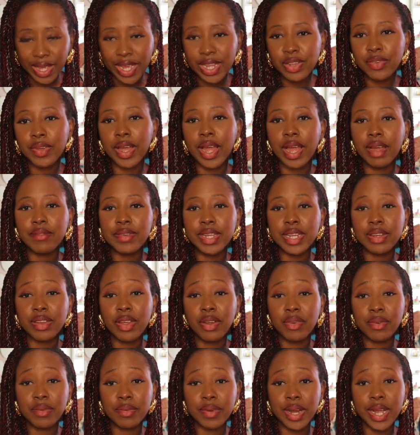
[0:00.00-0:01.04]
and you have it
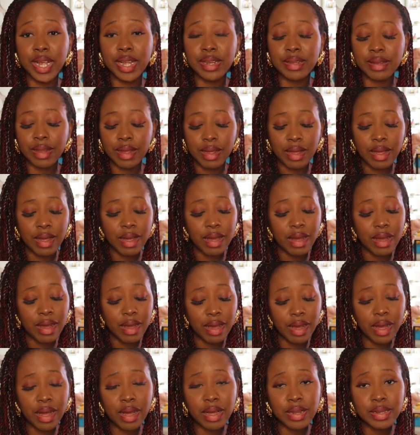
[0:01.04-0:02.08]
right
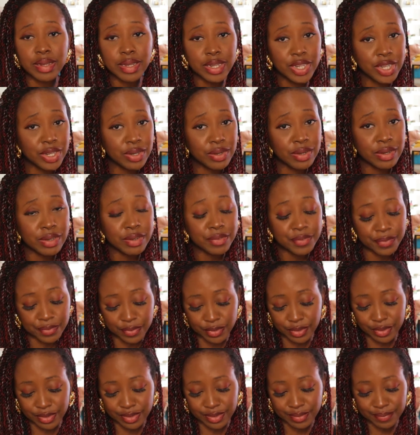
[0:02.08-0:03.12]
on your
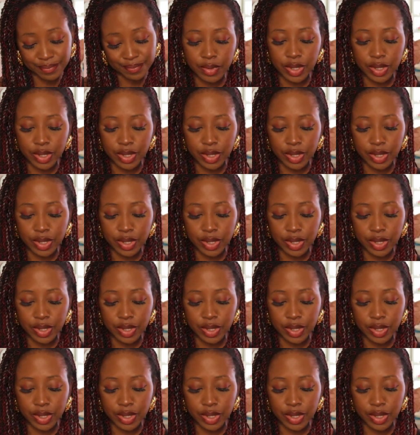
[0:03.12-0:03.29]
phone.